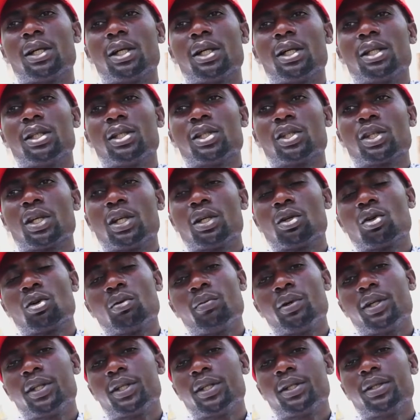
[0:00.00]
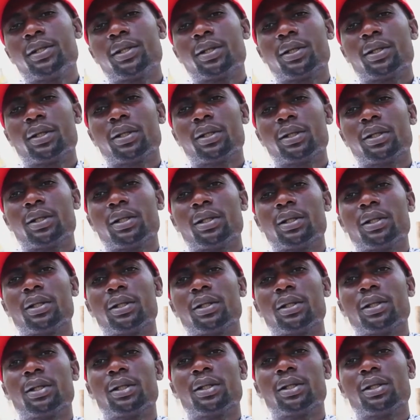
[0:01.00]
it's recommended
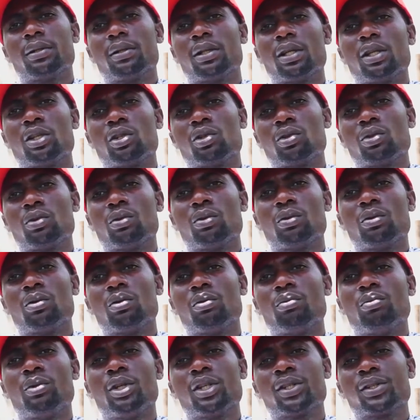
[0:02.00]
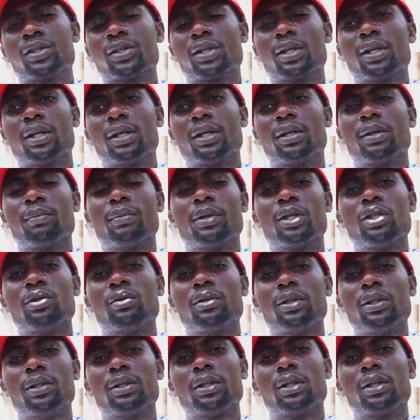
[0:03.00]
that you mix manure.